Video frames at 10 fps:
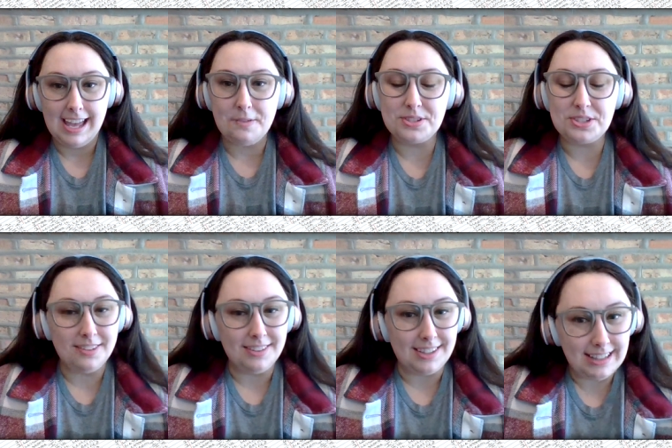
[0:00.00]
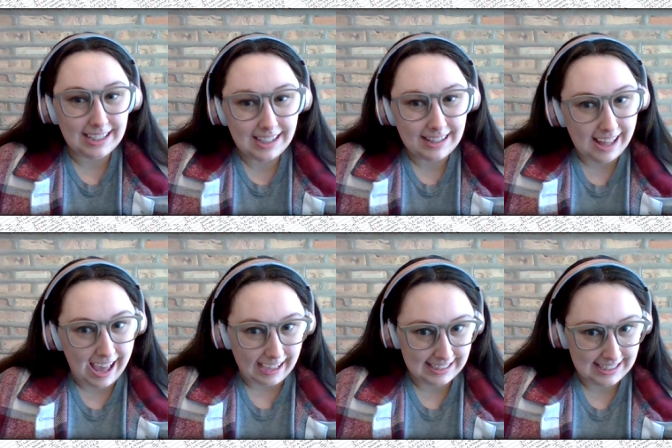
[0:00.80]
It was called Gullah Gullah
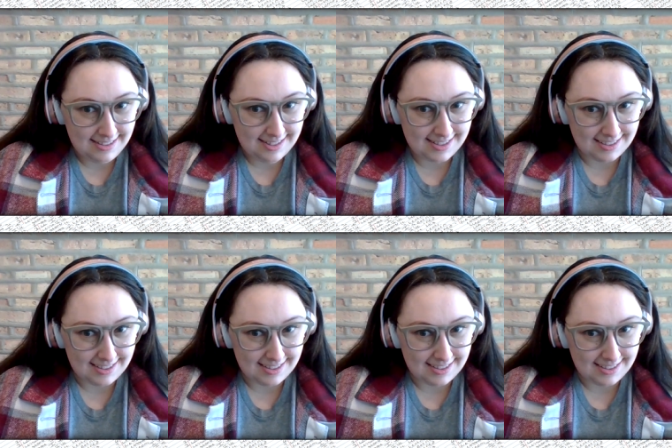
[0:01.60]
Island.